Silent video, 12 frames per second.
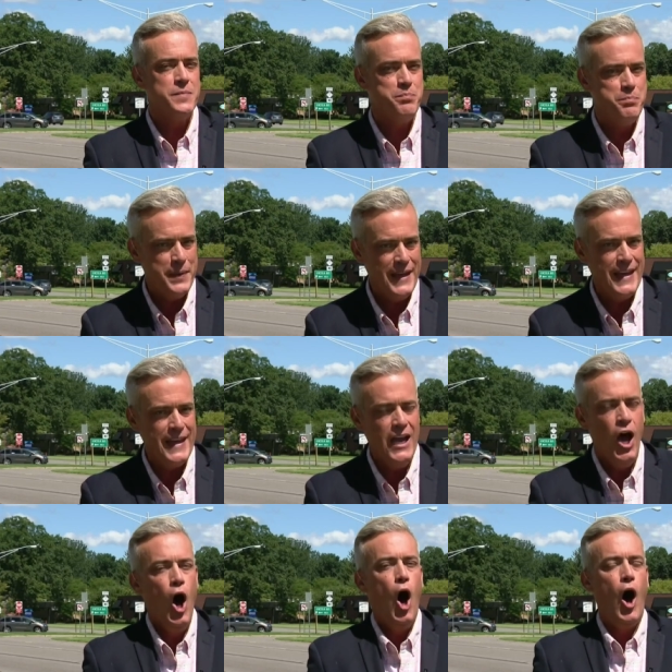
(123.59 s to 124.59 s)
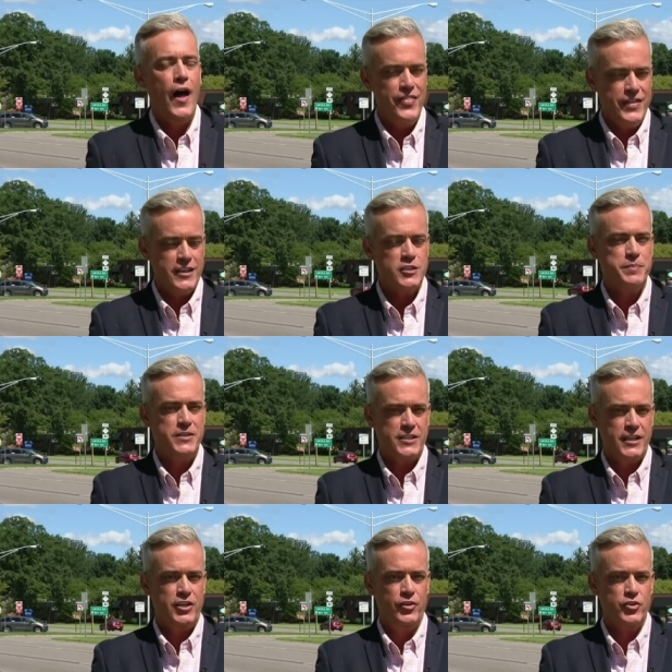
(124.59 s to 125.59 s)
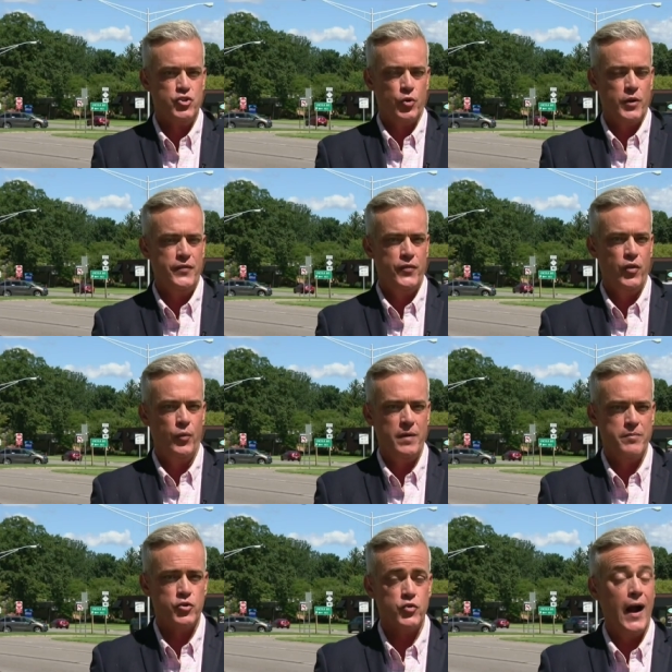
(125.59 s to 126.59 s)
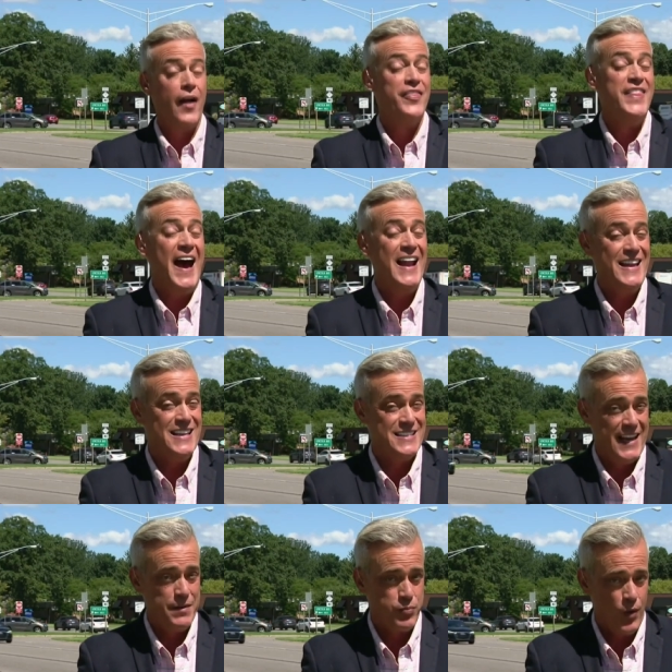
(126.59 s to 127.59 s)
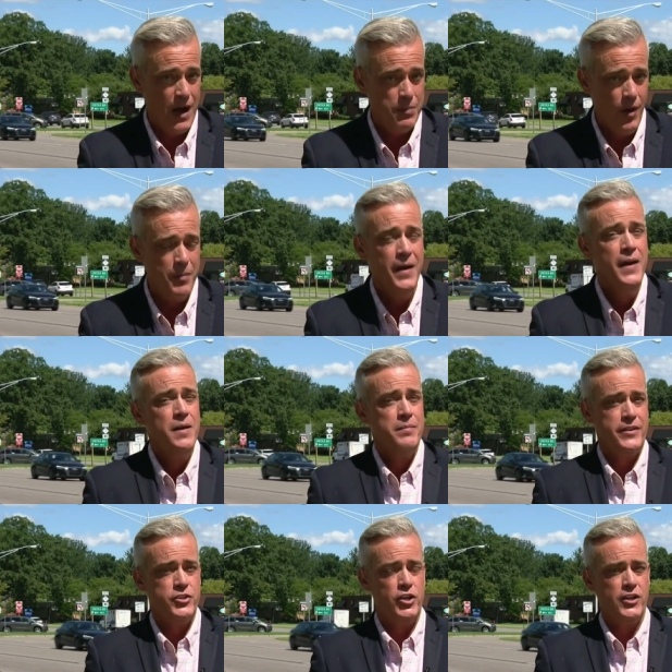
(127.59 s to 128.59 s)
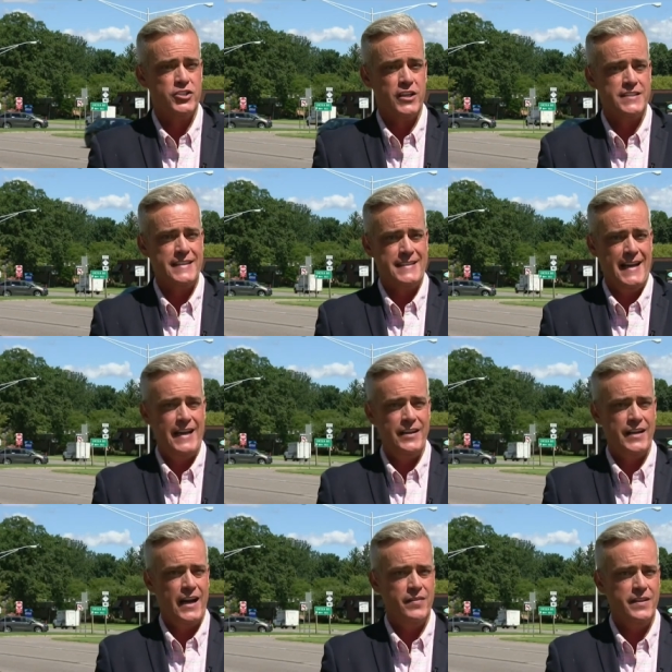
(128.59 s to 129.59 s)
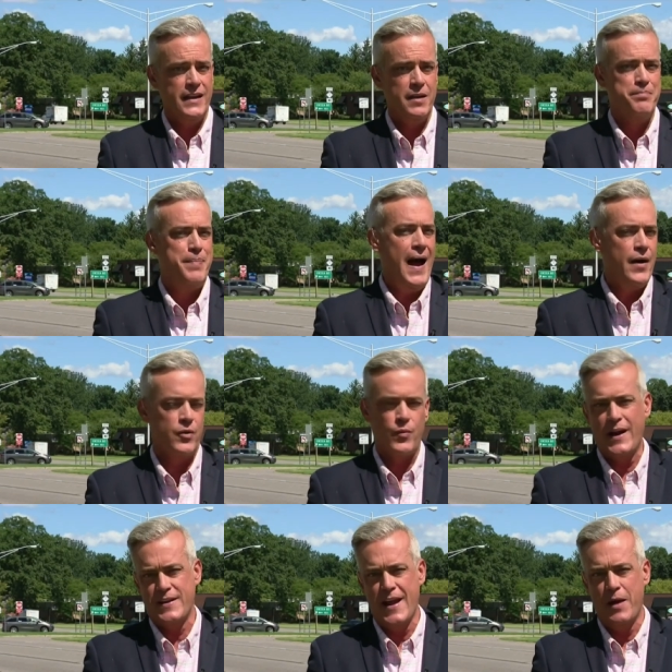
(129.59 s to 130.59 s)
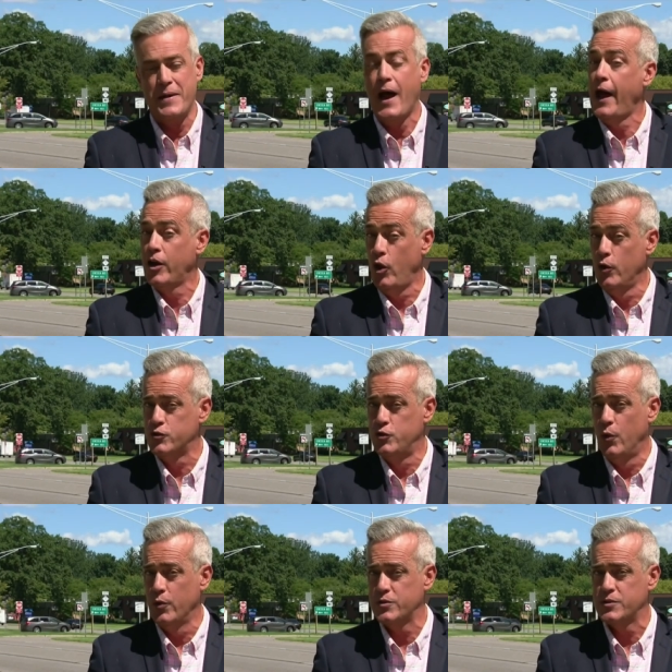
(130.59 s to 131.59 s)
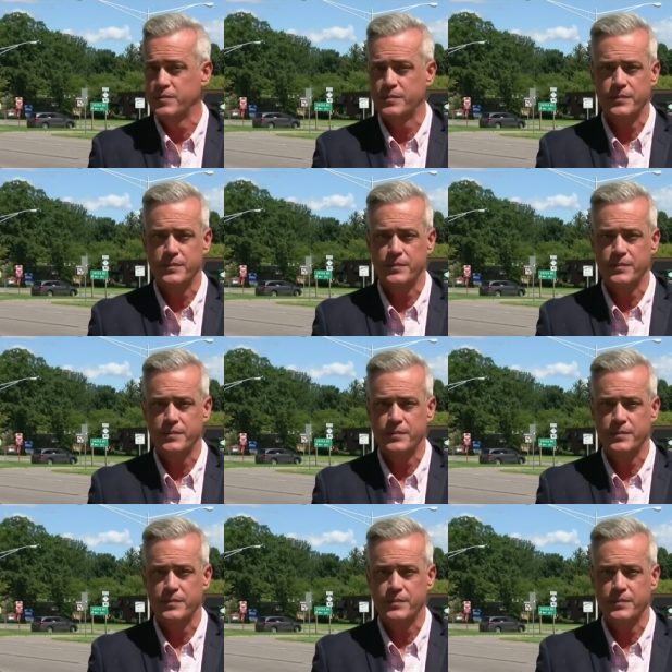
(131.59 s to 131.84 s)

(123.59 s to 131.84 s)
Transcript: to be on this particular jury for the Whitmer trial. That is a problem, but the judge says he's handling everything about it right now behind closed doors.